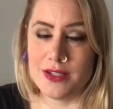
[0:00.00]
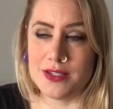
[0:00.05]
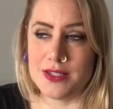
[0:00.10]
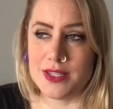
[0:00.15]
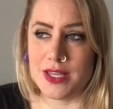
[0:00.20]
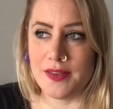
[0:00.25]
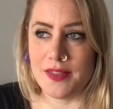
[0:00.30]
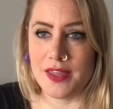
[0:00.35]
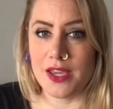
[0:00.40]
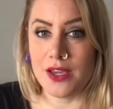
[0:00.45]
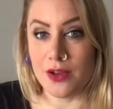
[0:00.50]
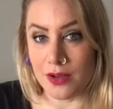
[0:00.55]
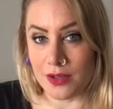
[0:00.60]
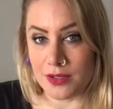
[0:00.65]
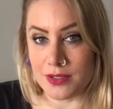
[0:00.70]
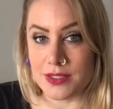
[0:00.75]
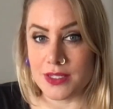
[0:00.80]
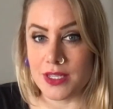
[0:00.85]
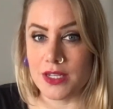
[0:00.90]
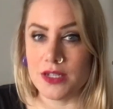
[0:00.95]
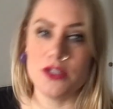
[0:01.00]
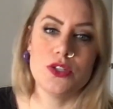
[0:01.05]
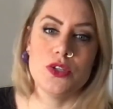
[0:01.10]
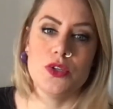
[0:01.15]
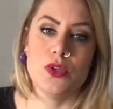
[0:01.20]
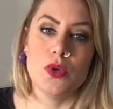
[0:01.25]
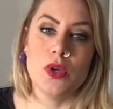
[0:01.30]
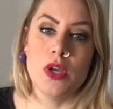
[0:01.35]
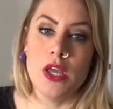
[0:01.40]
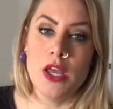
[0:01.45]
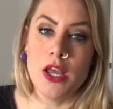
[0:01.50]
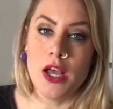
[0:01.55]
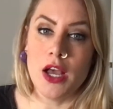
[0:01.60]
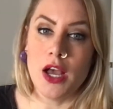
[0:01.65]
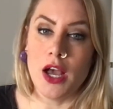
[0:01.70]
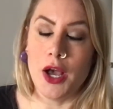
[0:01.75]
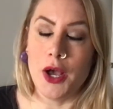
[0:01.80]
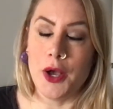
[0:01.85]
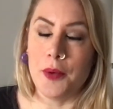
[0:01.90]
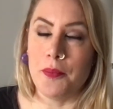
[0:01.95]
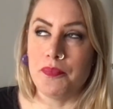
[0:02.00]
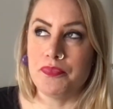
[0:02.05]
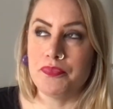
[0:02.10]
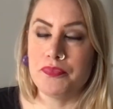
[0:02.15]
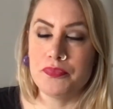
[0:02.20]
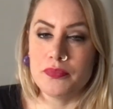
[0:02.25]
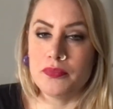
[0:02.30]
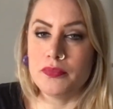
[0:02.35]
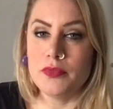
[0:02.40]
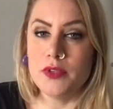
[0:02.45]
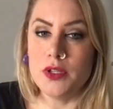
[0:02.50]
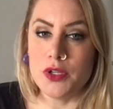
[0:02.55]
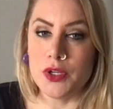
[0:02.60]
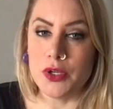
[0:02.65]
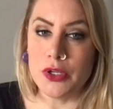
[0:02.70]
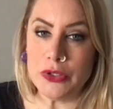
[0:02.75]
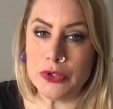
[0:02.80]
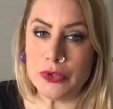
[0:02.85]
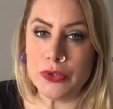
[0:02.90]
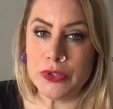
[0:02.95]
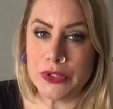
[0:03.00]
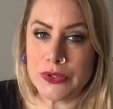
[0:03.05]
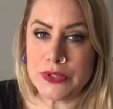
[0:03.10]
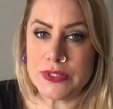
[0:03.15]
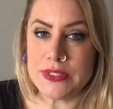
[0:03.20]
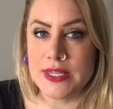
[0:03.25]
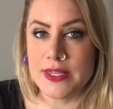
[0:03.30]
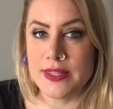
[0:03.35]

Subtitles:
that they consent to you using the